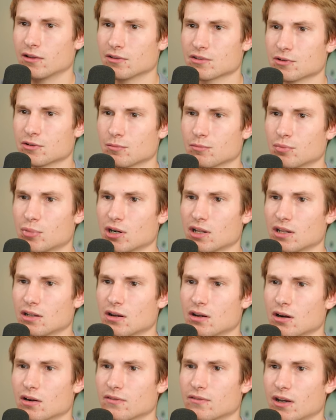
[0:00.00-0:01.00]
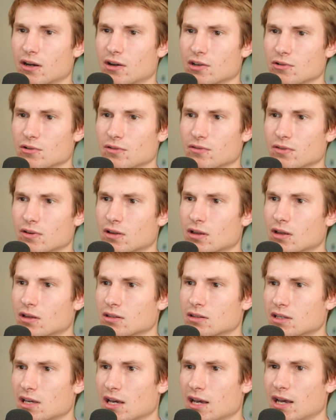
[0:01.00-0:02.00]
ahead and put in our value of
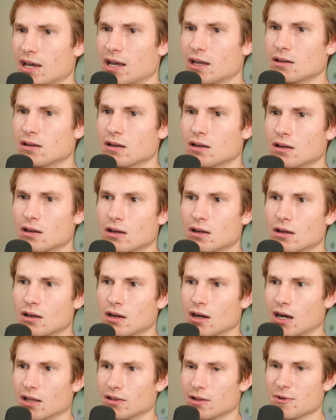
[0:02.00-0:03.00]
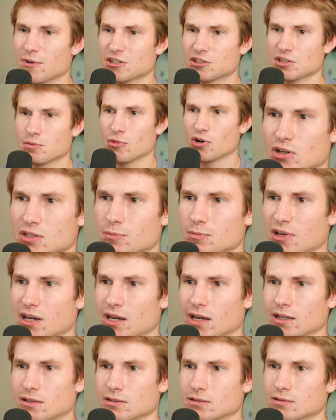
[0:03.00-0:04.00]
K. Let me actually
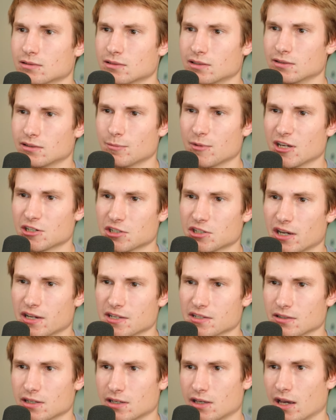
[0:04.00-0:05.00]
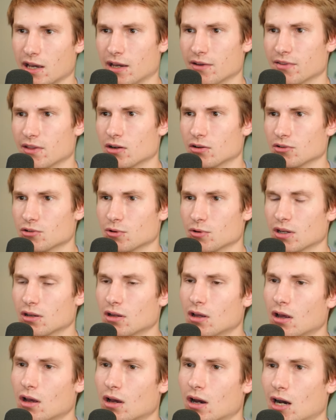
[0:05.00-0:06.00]
isolate K and then I'll do it.
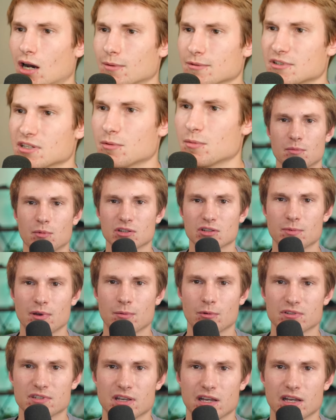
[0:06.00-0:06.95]
So let me multiply both sides by